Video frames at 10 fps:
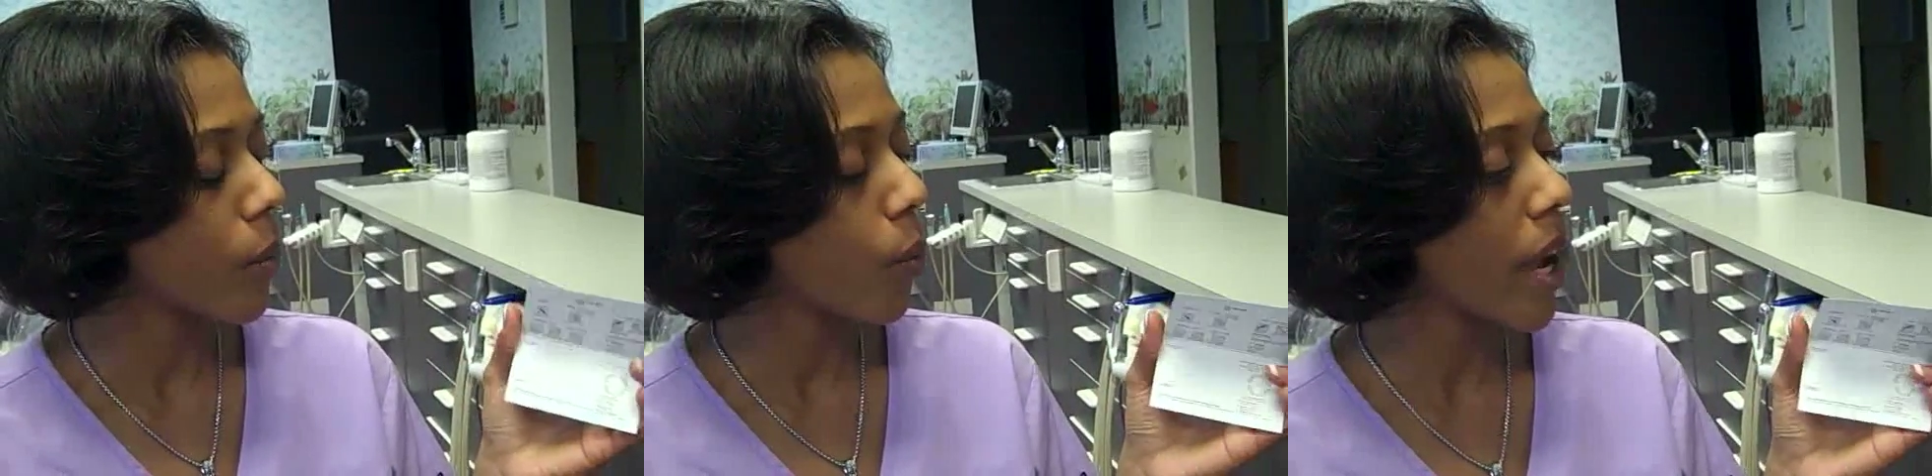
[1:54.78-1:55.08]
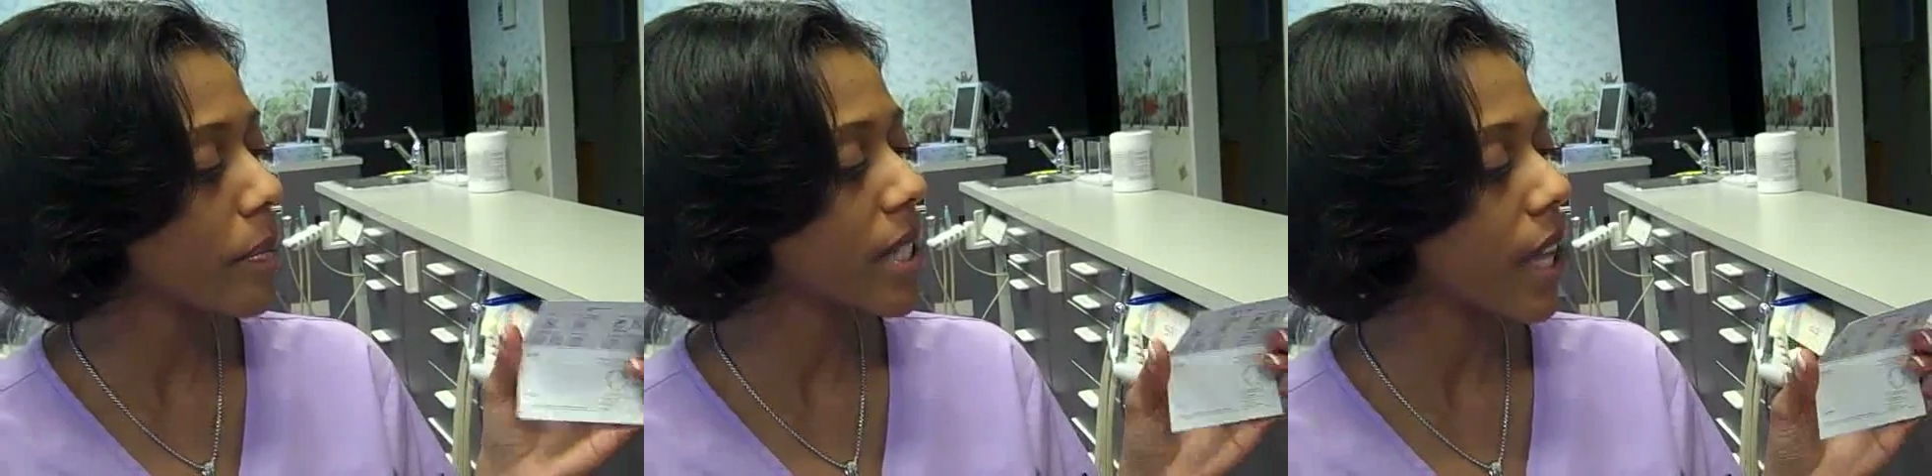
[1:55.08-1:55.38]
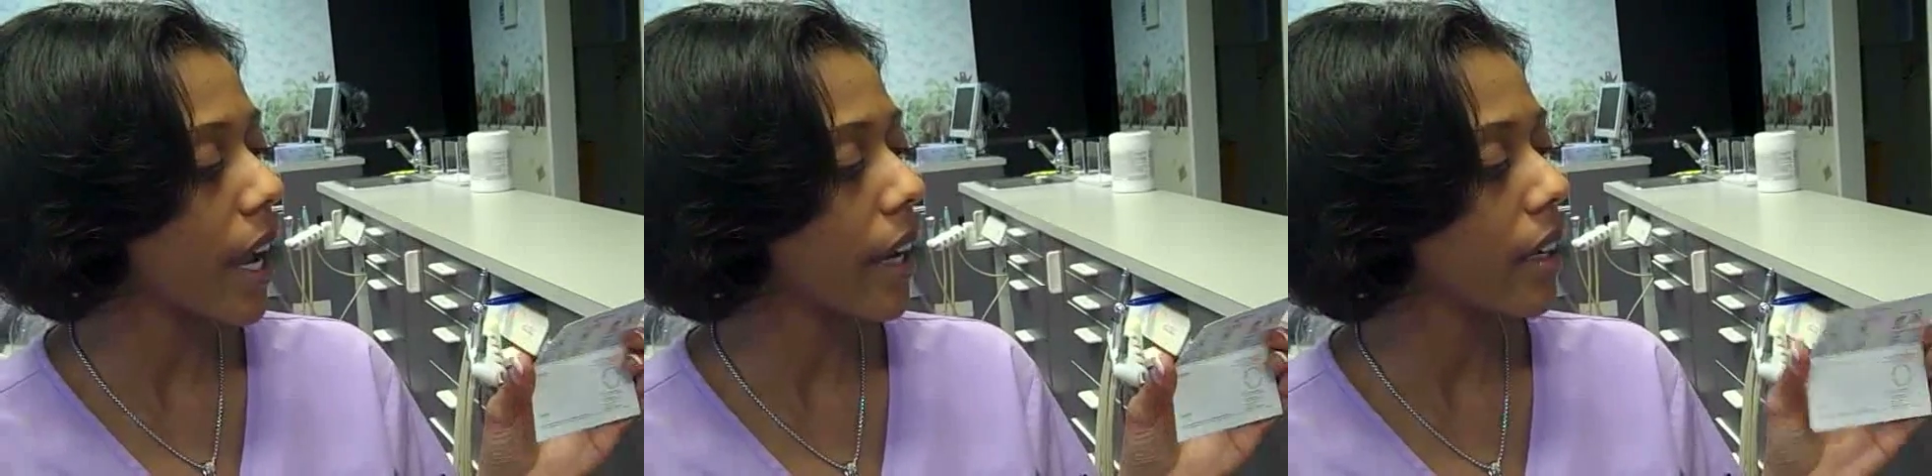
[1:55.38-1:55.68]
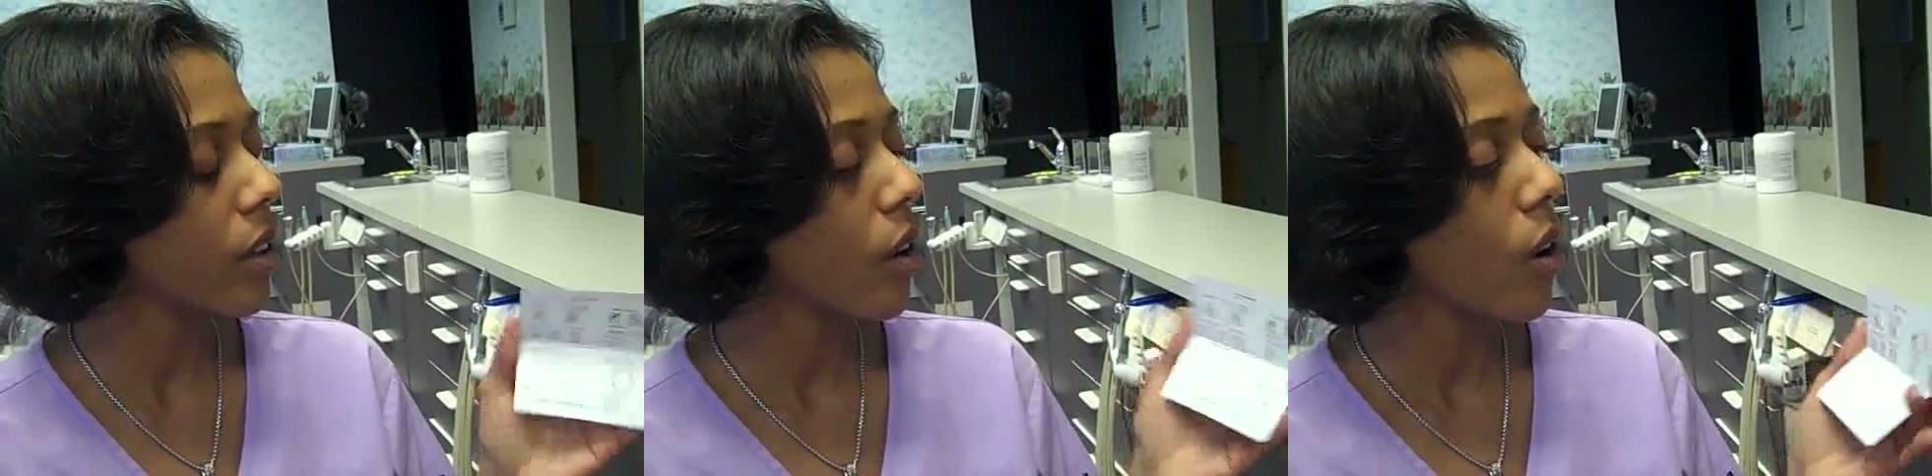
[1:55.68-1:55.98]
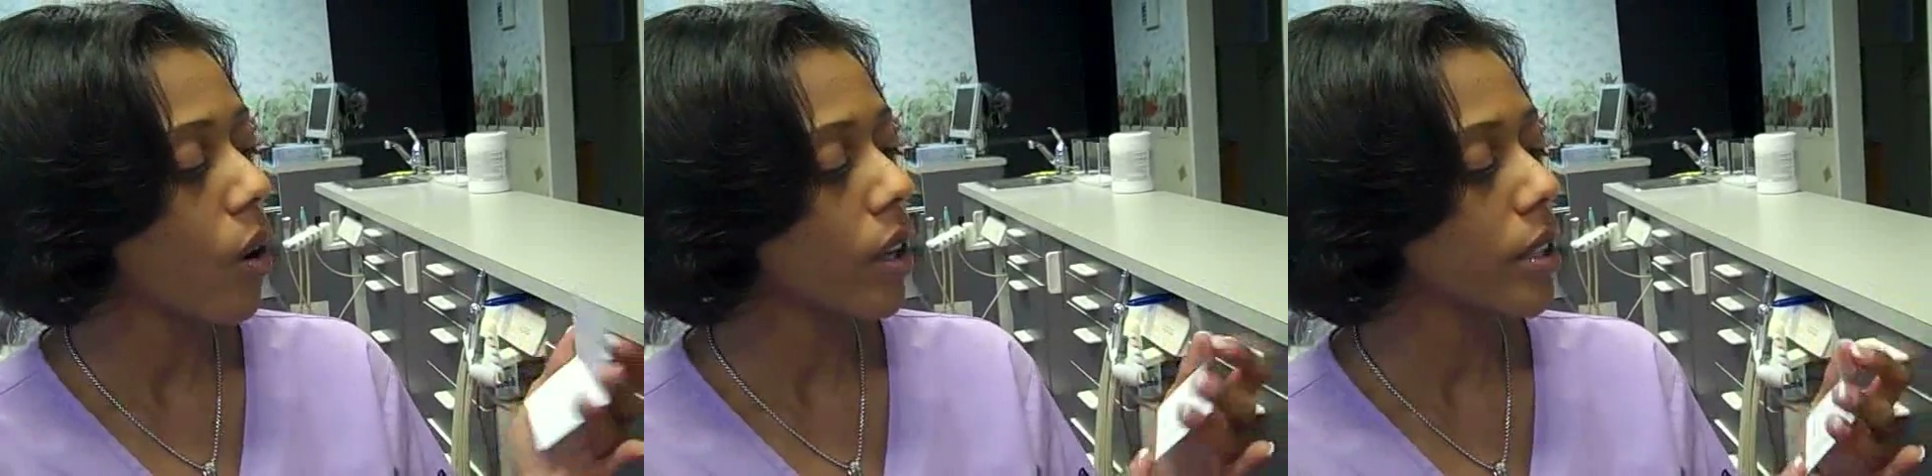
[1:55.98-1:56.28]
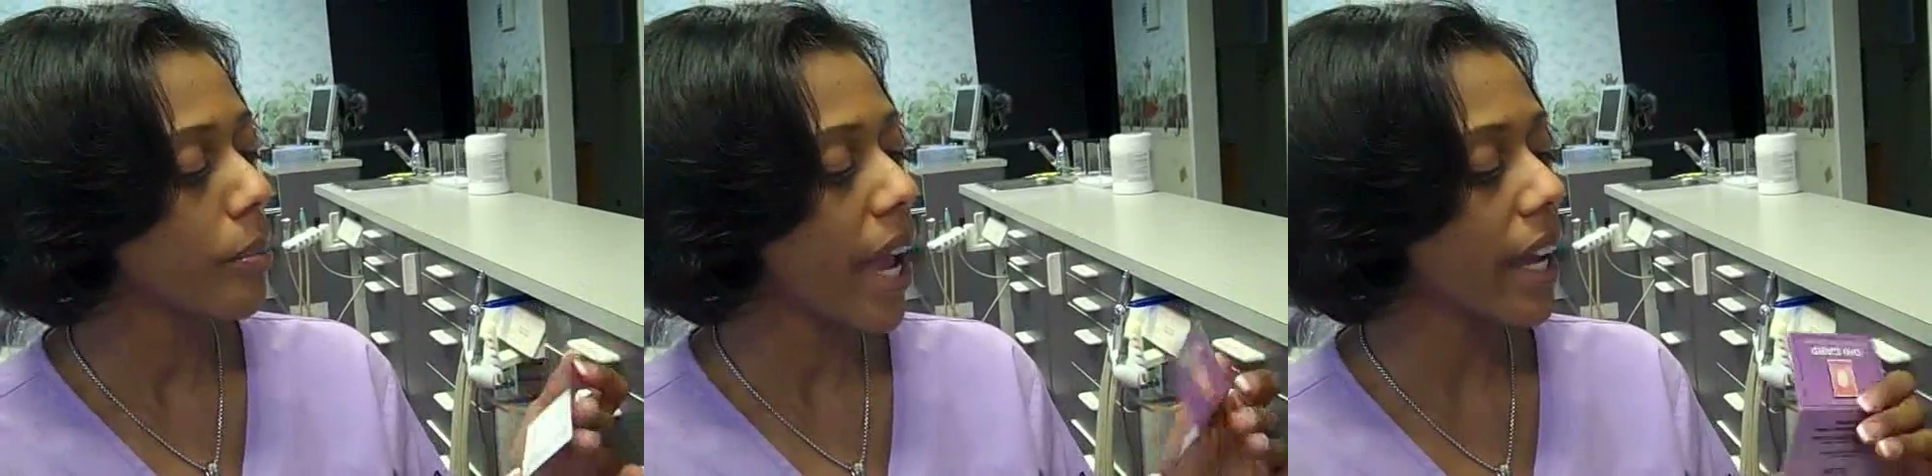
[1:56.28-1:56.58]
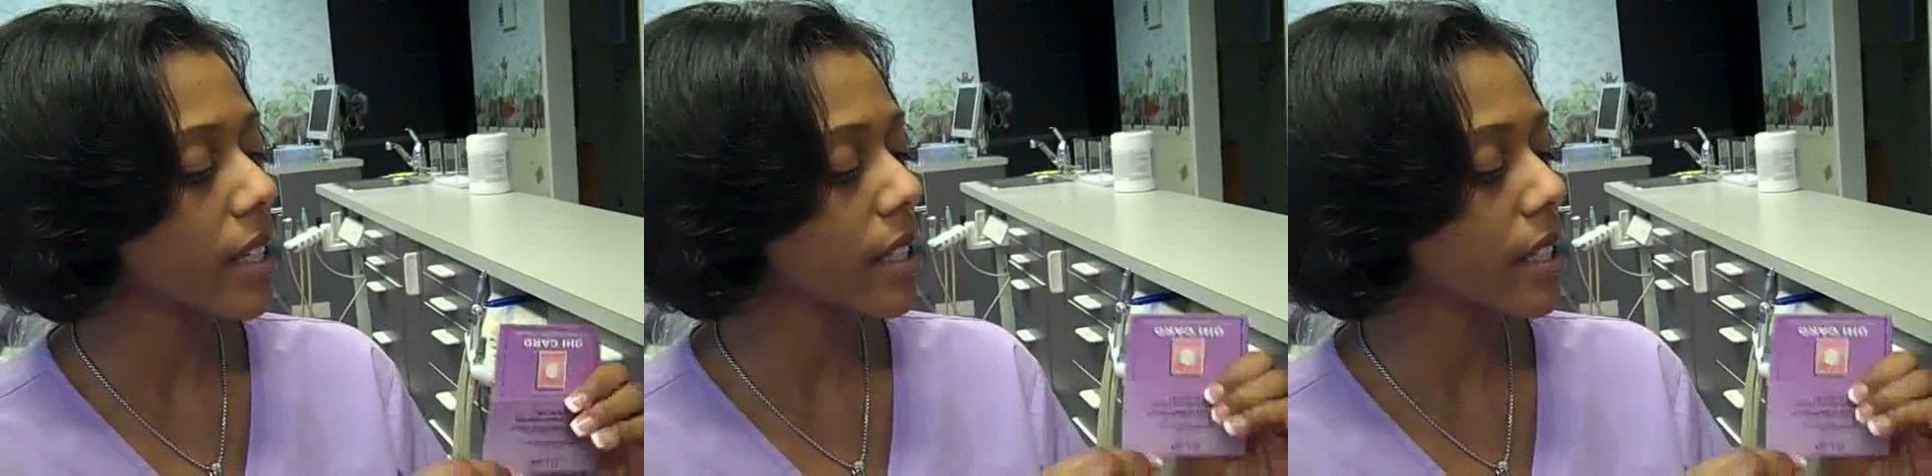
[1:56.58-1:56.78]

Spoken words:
website on the back